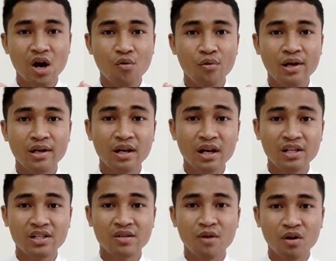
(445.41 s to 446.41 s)
where a
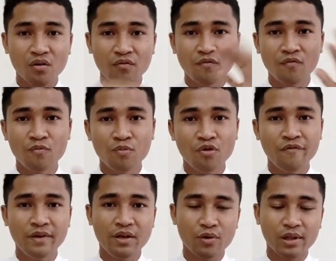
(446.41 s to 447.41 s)
large amount of
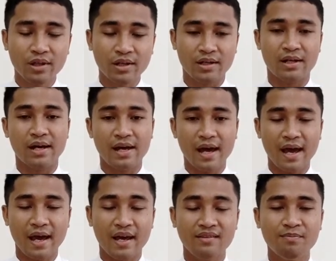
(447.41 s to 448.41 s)
moving water
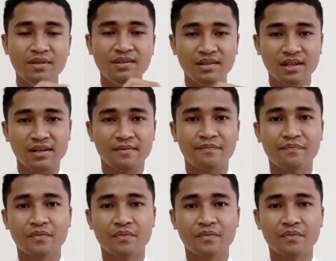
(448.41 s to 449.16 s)
acts as piston.